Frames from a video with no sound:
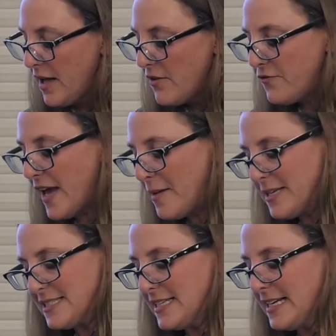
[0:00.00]

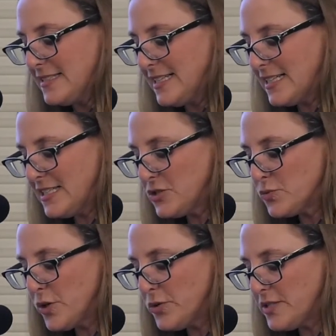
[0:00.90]
Famously, Dickens
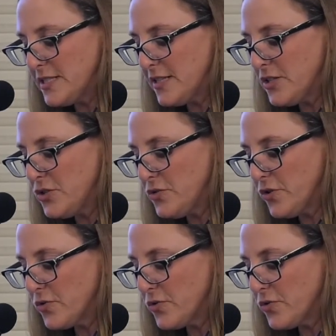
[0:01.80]
roasted the nouveau